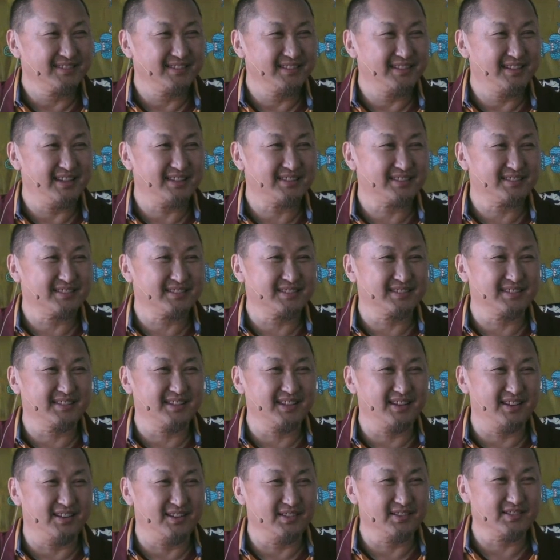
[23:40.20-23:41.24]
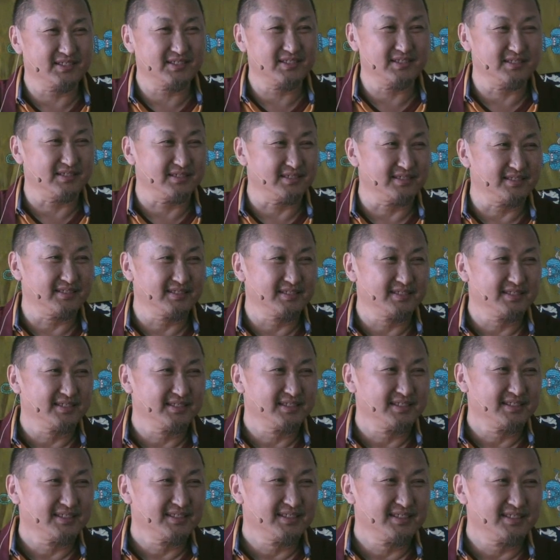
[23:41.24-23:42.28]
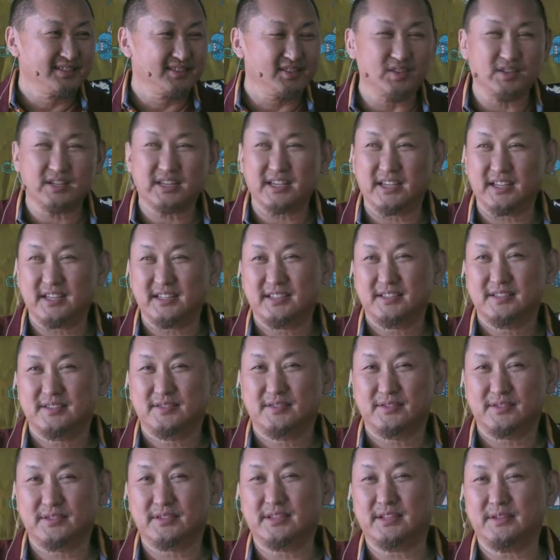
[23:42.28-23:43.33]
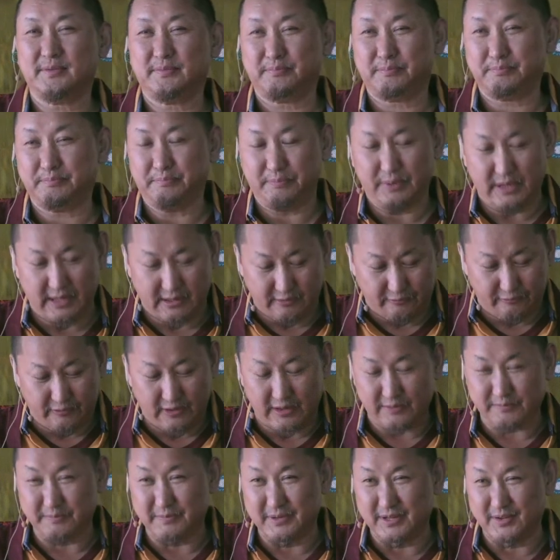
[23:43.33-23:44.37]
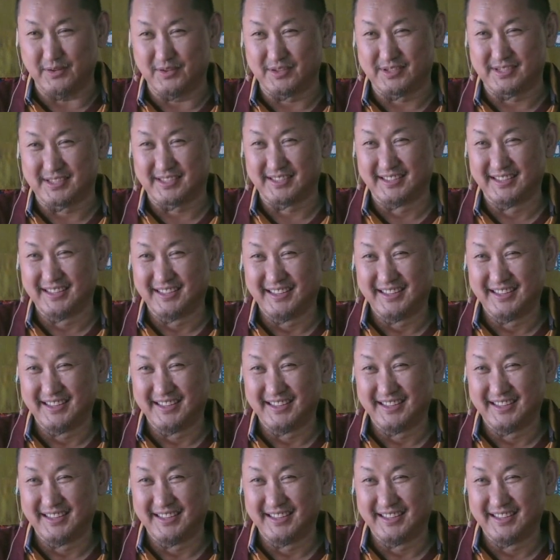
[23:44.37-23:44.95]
That's the answer. Okay. They break 5 minutes.